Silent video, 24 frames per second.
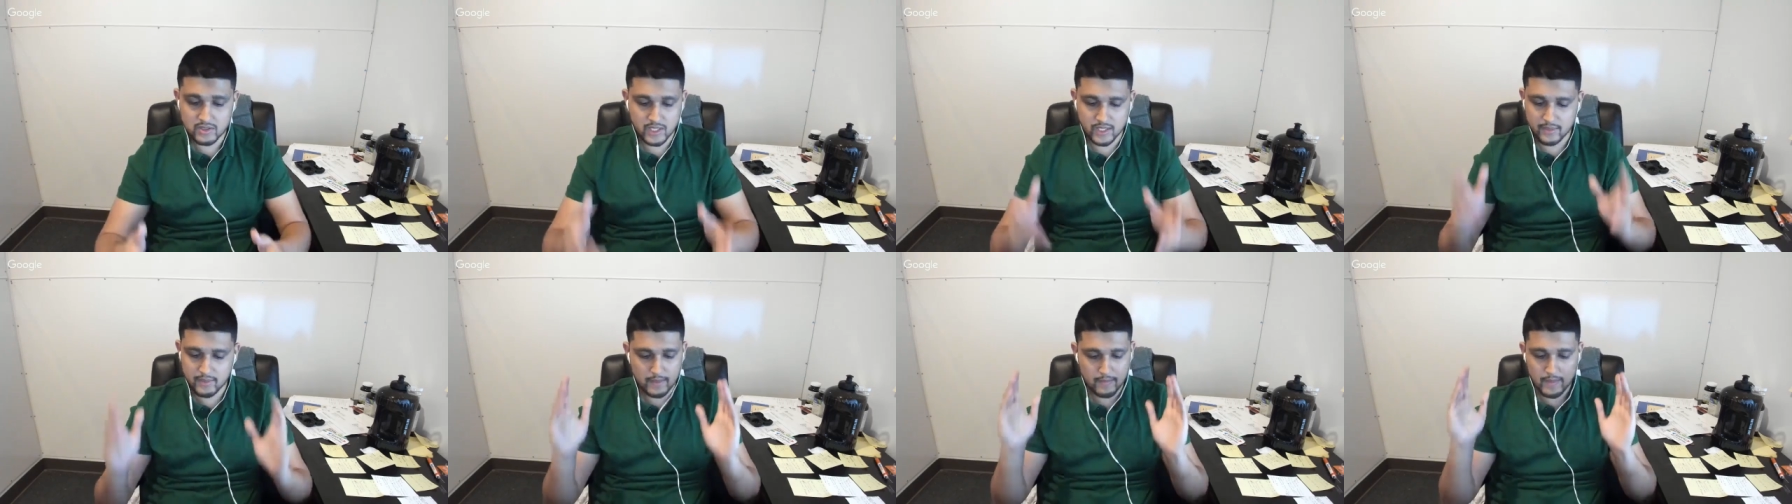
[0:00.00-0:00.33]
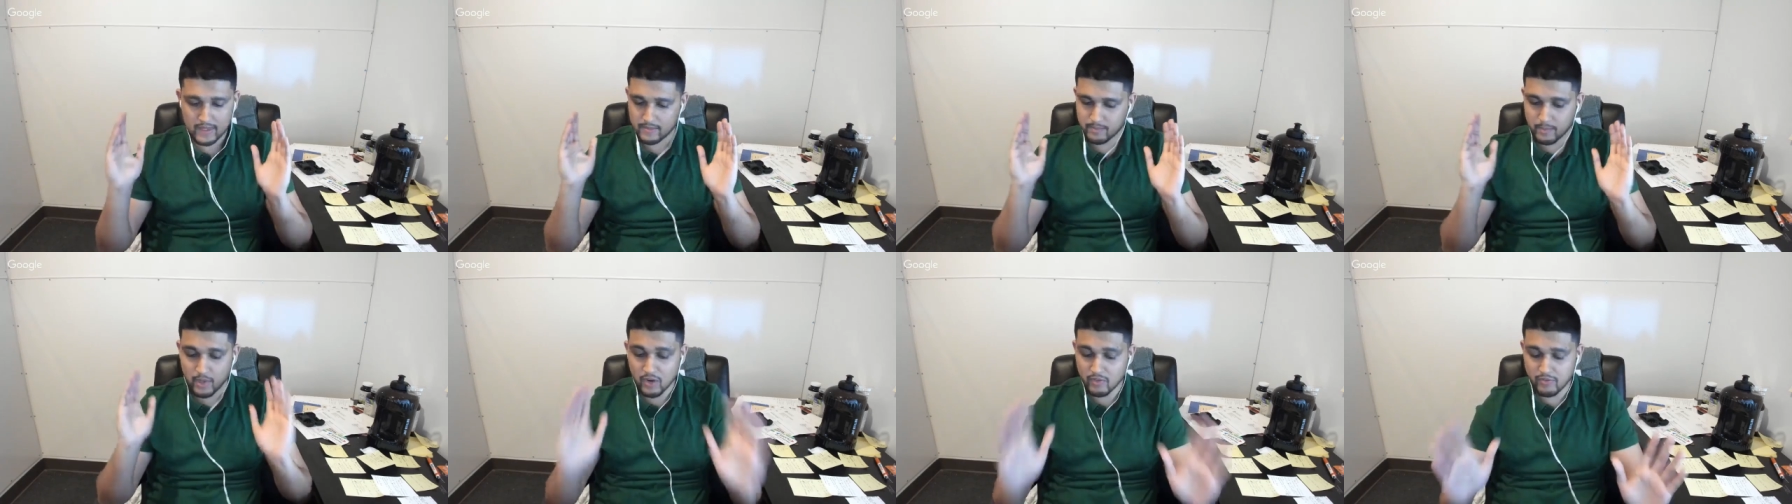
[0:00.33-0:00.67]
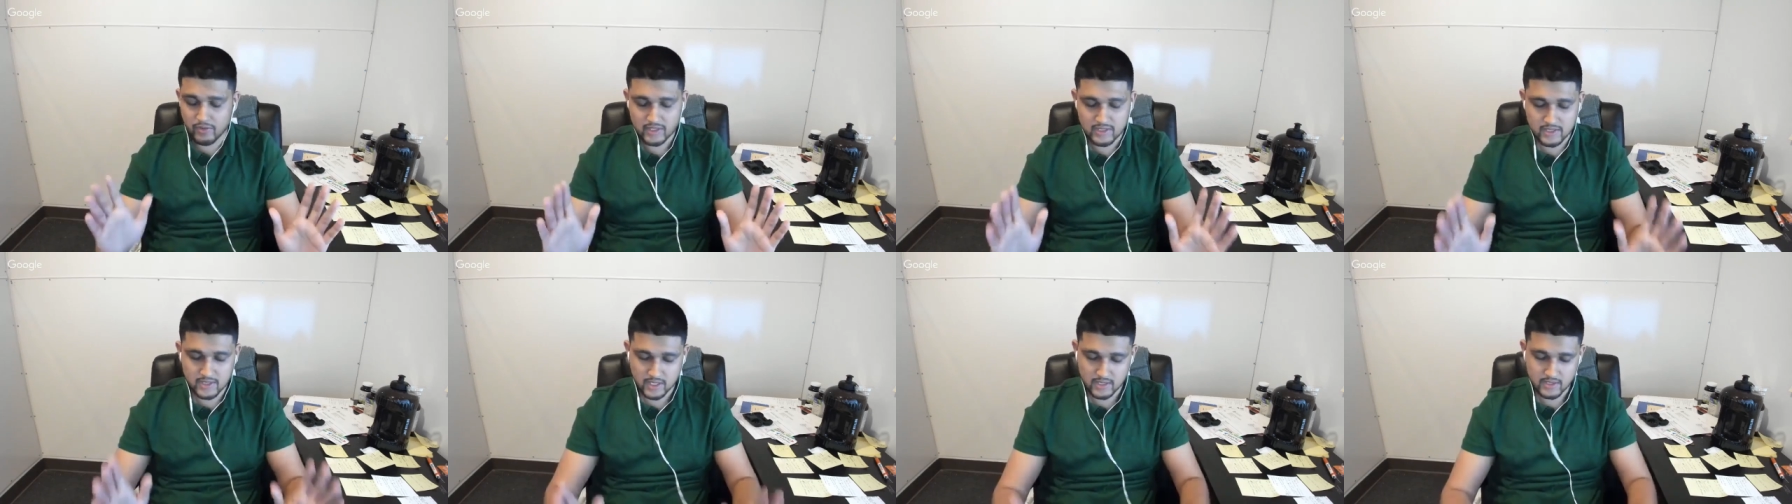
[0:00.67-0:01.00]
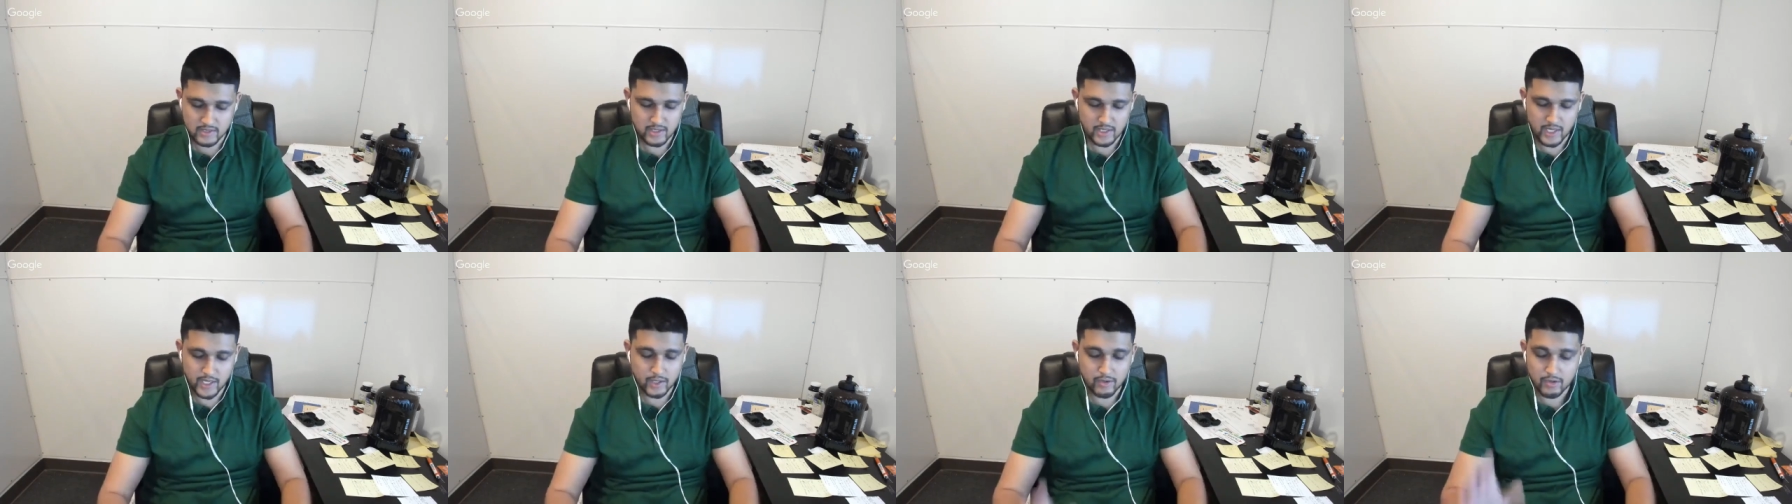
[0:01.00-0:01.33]
That, that makes perfect
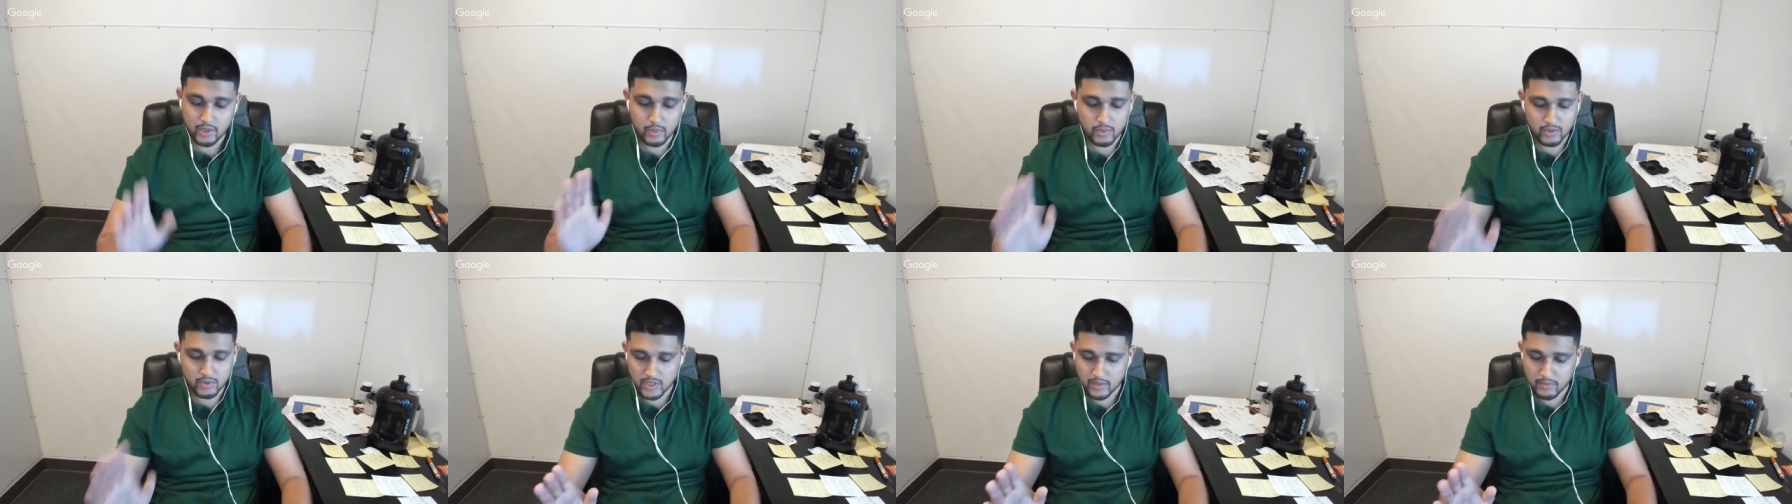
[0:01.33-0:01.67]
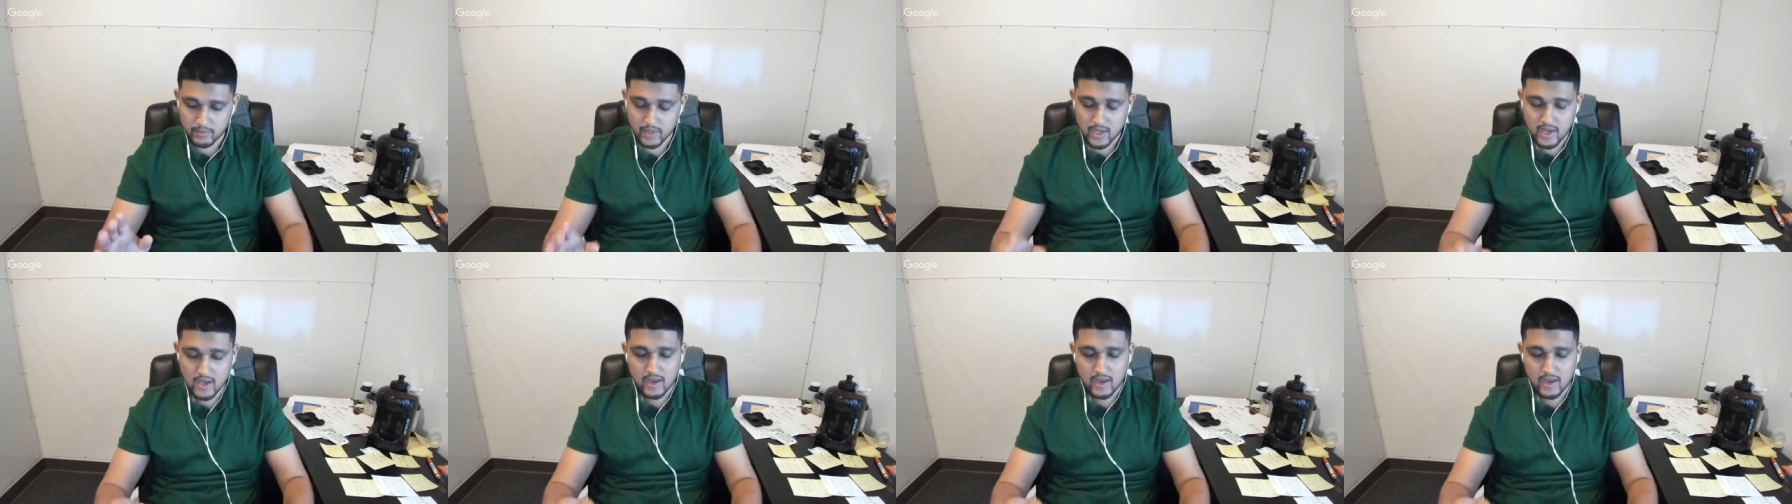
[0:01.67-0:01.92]
sense. I agree with them.